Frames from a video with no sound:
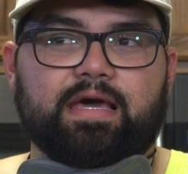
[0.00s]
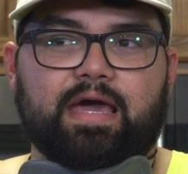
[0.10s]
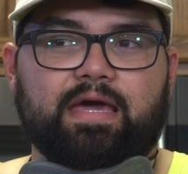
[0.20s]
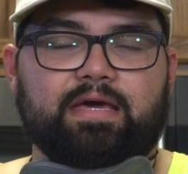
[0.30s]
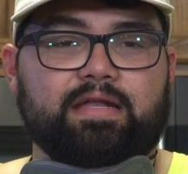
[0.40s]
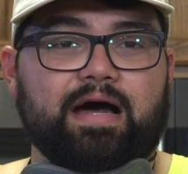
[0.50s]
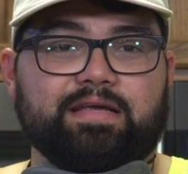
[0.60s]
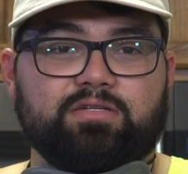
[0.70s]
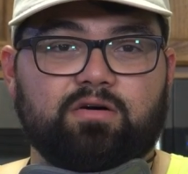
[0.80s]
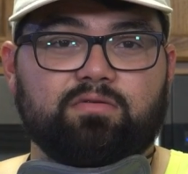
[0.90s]
And I
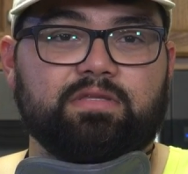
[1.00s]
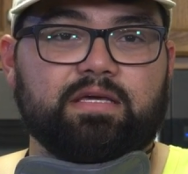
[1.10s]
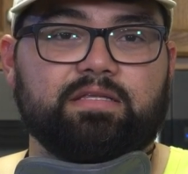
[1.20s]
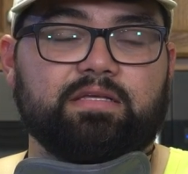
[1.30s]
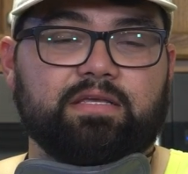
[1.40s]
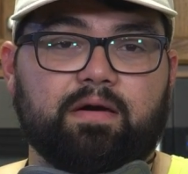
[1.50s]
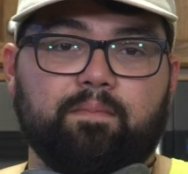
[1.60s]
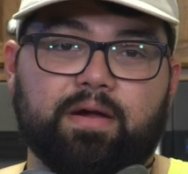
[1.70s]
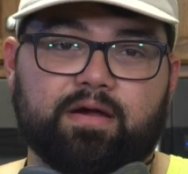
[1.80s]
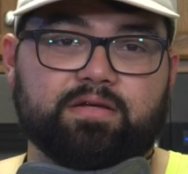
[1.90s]
don't think that the
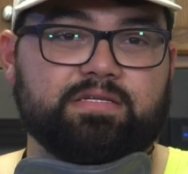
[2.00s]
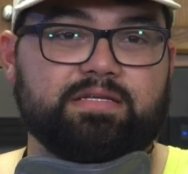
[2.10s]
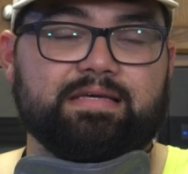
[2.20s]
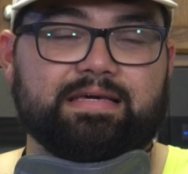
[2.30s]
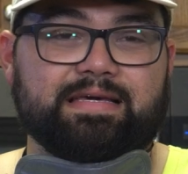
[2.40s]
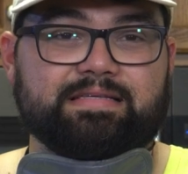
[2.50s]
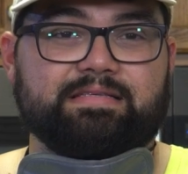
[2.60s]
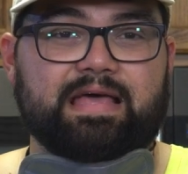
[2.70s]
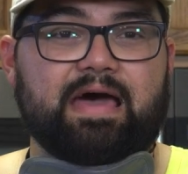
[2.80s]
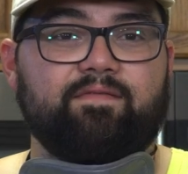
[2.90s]
comparison
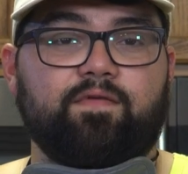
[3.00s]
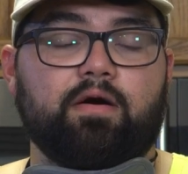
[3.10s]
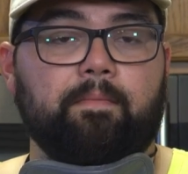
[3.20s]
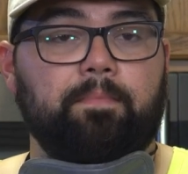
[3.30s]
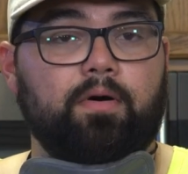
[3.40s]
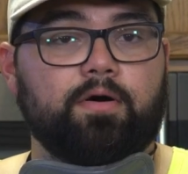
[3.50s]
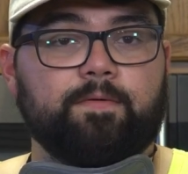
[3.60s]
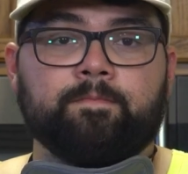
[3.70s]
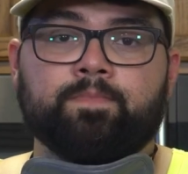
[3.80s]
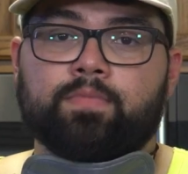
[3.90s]
is that far
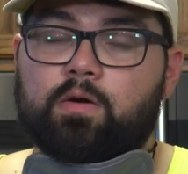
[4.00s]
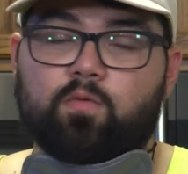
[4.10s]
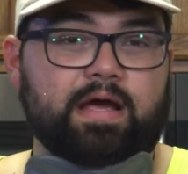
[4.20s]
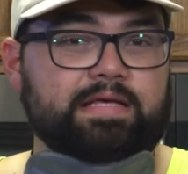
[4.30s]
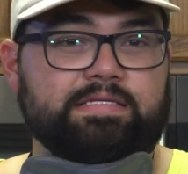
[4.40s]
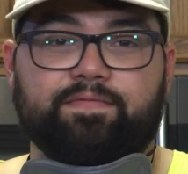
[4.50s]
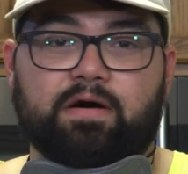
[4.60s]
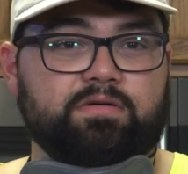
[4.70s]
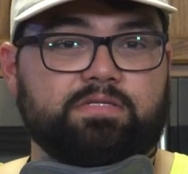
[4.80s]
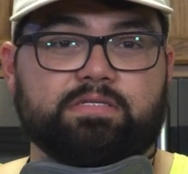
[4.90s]
apart. Whereas if I
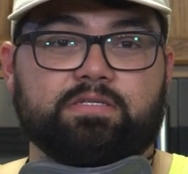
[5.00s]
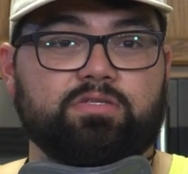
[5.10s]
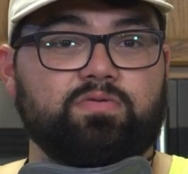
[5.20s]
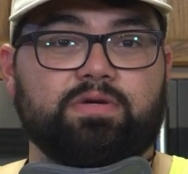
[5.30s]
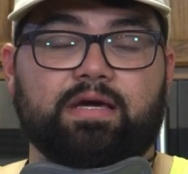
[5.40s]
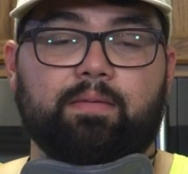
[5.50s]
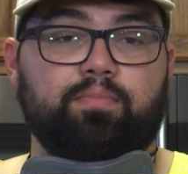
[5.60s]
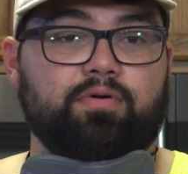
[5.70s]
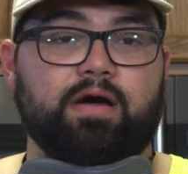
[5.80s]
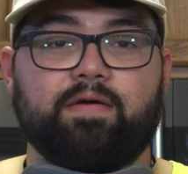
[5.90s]
was doing a
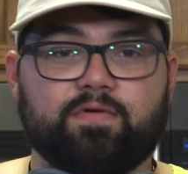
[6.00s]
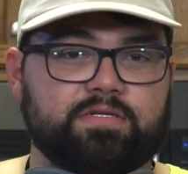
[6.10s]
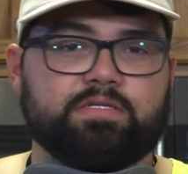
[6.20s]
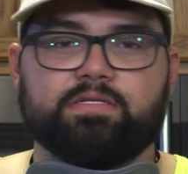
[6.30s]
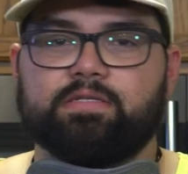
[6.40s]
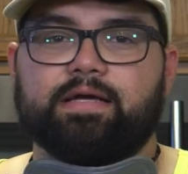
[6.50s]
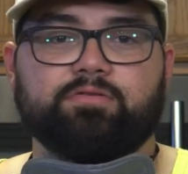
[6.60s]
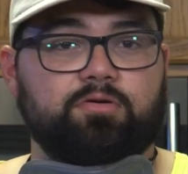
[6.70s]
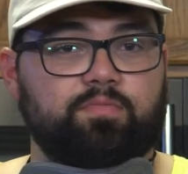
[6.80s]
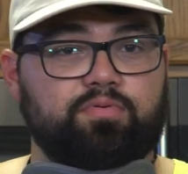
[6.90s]
prime versus
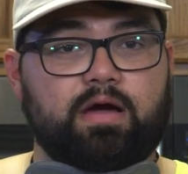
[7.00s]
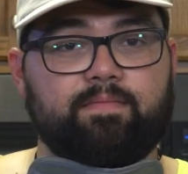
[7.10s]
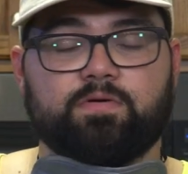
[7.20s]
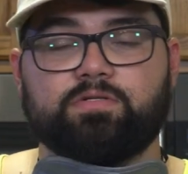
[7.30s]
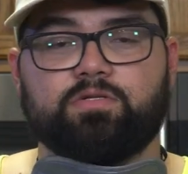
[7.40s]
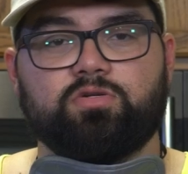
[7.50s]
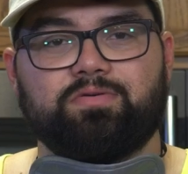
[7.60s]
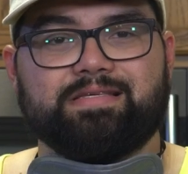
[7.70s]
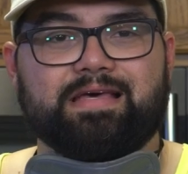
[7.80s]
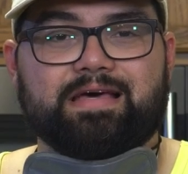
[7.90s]
select or a prime versus
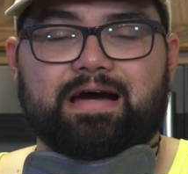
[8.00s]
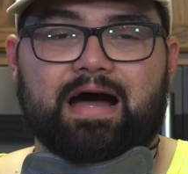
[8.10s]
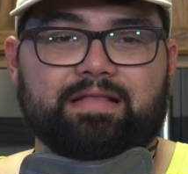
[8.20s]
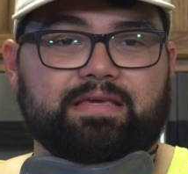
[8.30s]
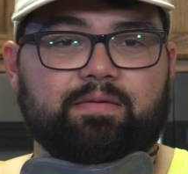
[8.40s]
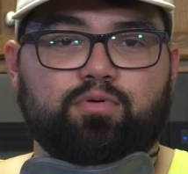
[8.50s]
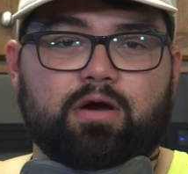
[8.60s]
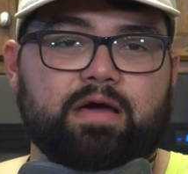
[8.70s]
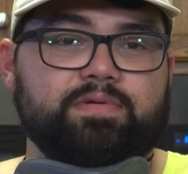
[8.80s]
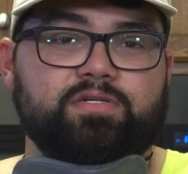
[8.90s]
choice, I think
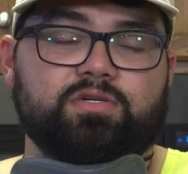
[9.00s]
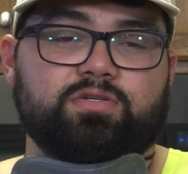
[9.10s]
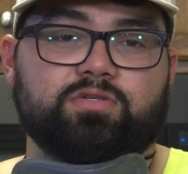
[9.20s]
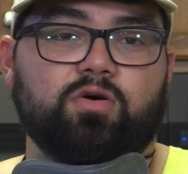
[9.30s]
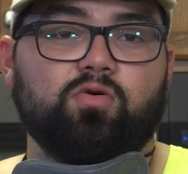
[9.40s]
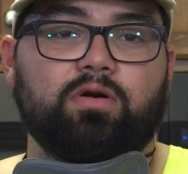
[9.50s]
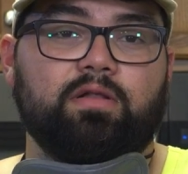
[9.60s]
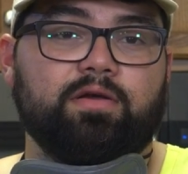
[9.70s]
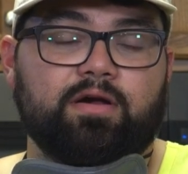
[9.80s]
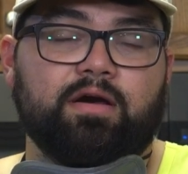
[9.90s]
prime is just so
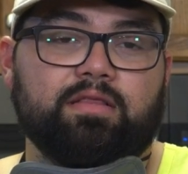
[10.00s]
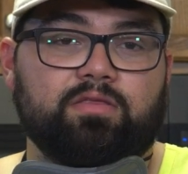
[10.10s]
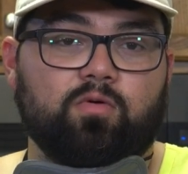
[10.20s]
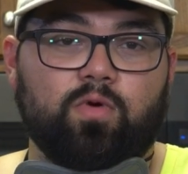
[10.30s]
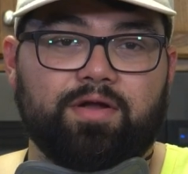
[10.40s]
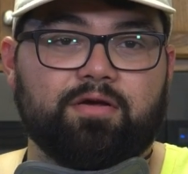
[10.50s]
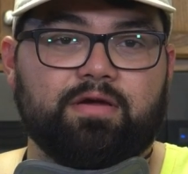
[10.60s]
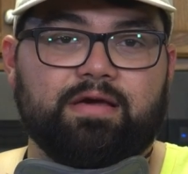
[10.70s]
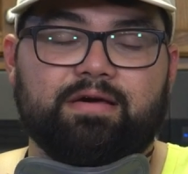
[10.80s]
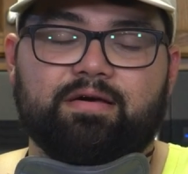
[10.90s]
clear-cut the
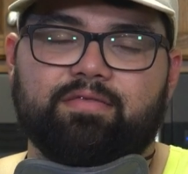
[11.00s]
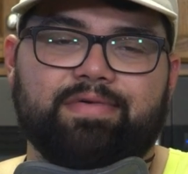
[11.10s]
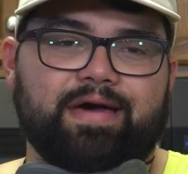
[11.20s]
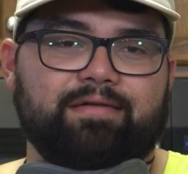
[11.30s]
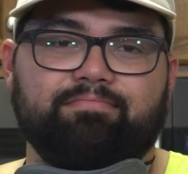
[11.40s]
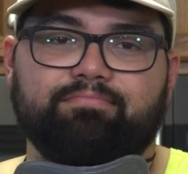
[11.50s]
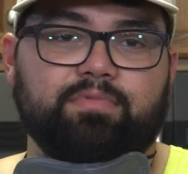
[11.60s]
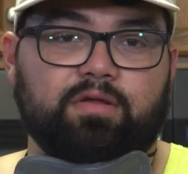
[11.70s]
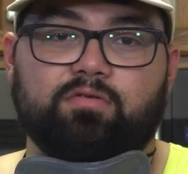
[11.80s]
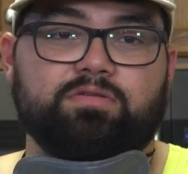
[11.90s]
winner that,
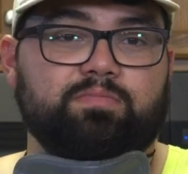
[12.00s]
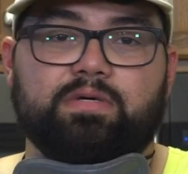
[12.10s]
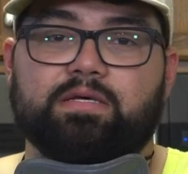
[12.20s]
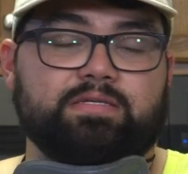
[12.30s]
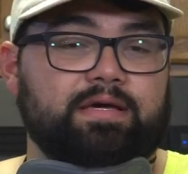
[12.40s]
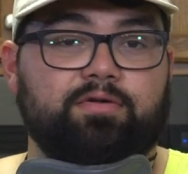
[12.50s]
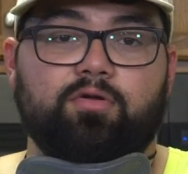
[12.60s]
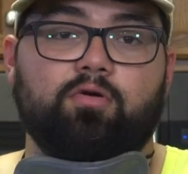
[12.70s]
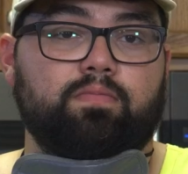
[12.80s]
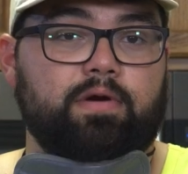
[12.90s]
you know, to me, it's like a
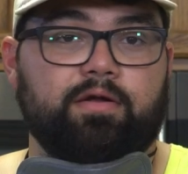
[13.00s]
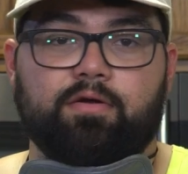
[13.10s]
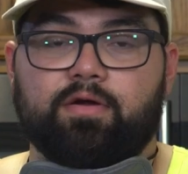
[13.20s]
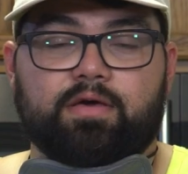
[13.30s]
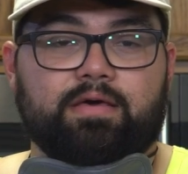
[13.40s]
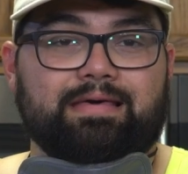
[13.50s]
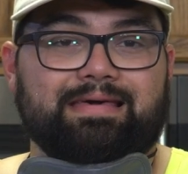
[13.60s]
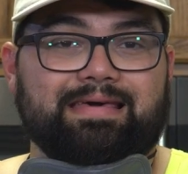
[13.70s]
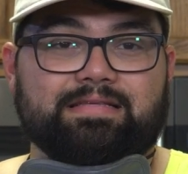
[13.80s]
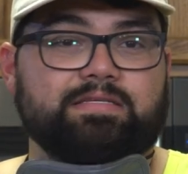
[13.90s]
no-brainer.
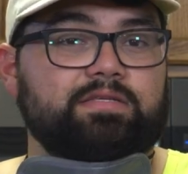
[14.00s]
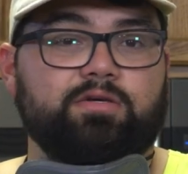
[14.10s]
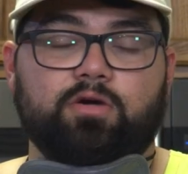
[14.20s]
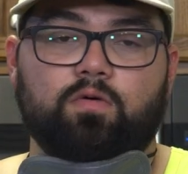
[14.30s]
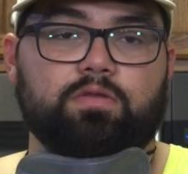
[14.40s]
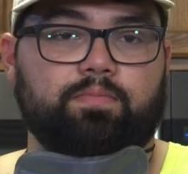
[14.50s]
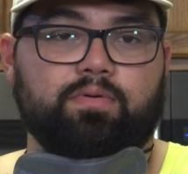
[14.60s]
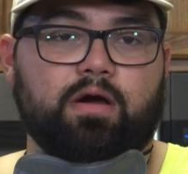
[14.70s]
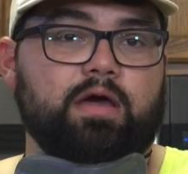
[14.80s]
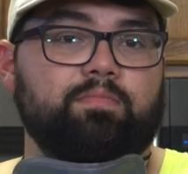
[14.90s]
Instantly go with the
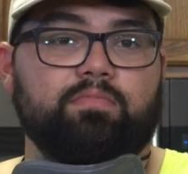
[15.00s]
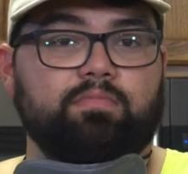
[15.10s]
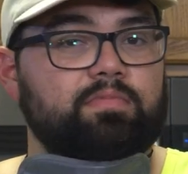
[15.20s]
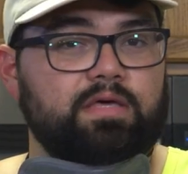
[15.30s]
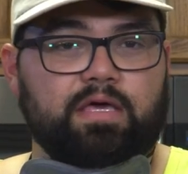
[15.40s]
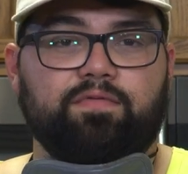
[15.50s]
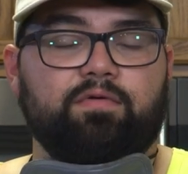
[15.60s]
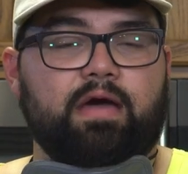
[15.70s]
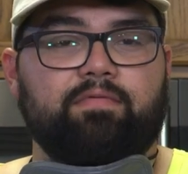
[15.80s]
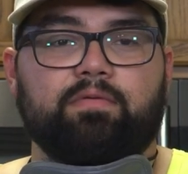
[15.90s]
prime if
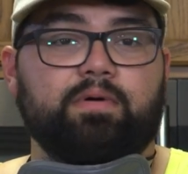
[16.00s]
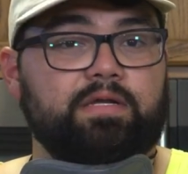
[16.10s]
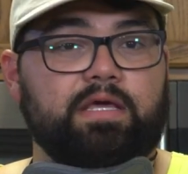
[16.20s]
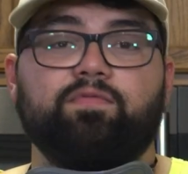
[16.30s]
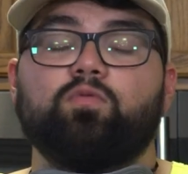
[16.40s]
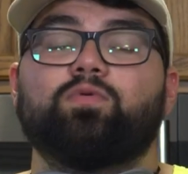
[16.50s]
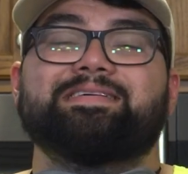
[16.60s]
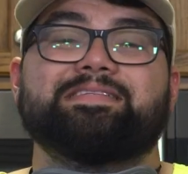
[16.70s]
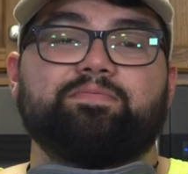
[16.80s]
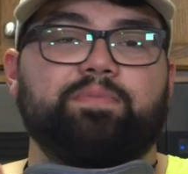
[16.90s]
you have the money, if you
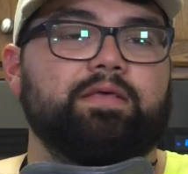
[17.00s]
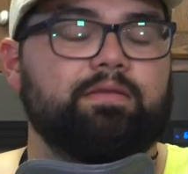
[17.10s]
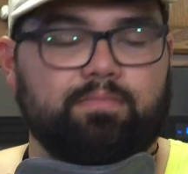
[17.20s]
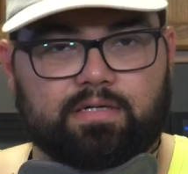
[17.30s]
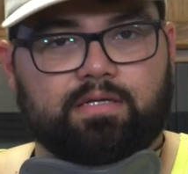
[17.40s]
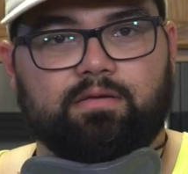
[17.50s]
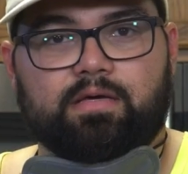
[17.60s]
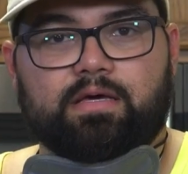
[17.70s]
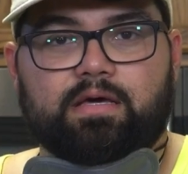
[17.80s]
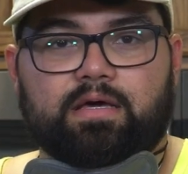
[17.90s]
want to spend the money.
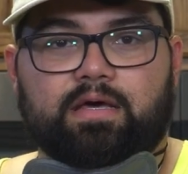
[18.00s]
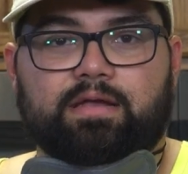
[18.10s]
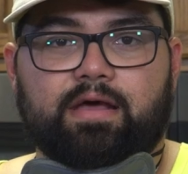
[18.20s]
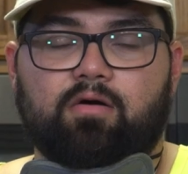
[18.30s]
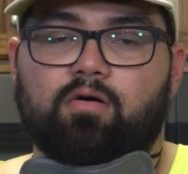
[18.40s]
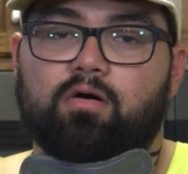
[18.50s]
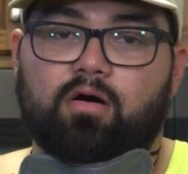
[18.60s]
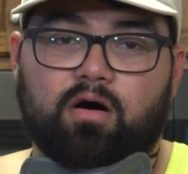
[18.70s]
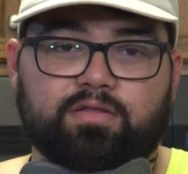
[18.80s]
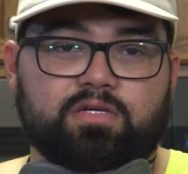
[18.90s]
Now,
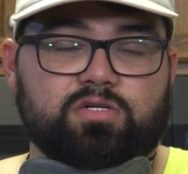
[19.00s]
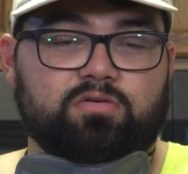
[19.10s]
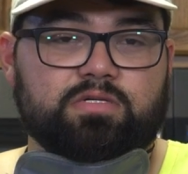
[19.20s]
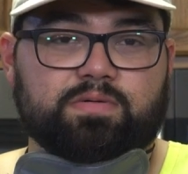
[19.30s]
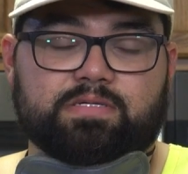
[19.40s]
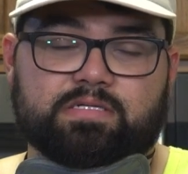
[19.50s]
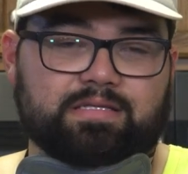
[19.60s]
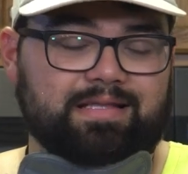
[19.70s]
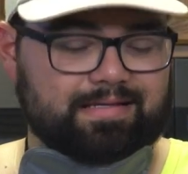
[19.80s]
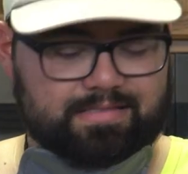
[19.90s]
on this choice versus
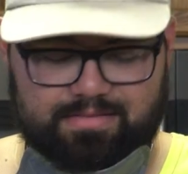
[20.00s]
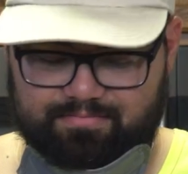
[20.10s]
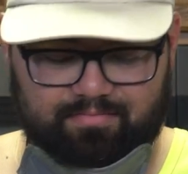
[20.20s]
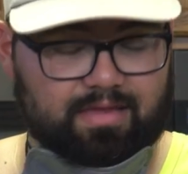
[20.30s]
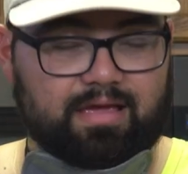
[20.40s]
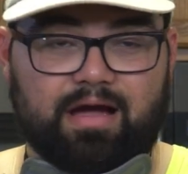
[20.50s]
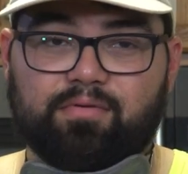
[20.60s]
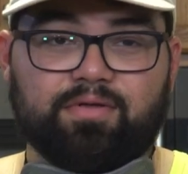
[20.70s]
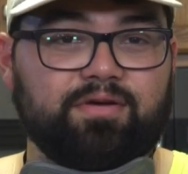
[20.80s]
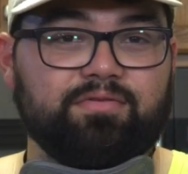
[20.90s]
select, I
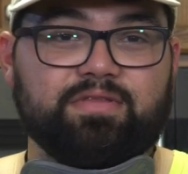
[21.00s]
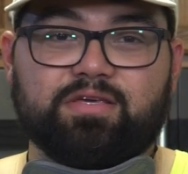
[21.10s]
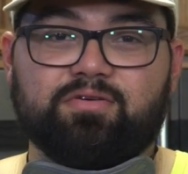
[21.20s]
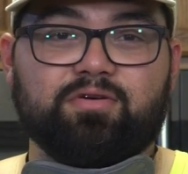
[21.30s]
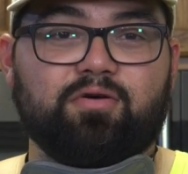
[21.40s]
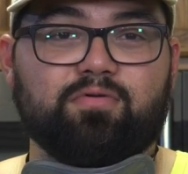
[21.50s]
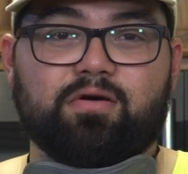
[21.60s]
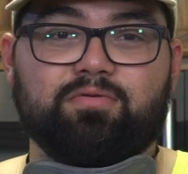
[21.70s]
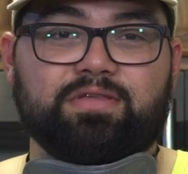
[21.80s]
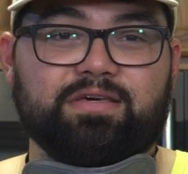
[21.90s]
really don't think you can go
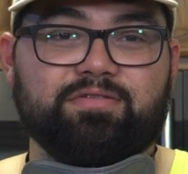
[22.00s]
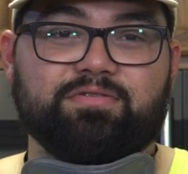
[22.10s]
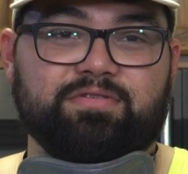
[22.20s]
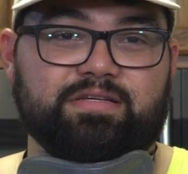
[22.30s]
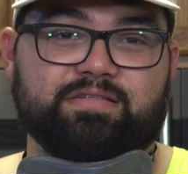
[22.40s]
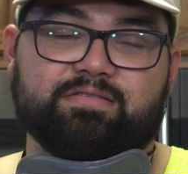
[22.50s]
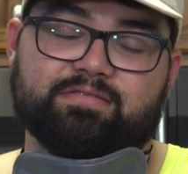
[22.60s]
wrong with either of these.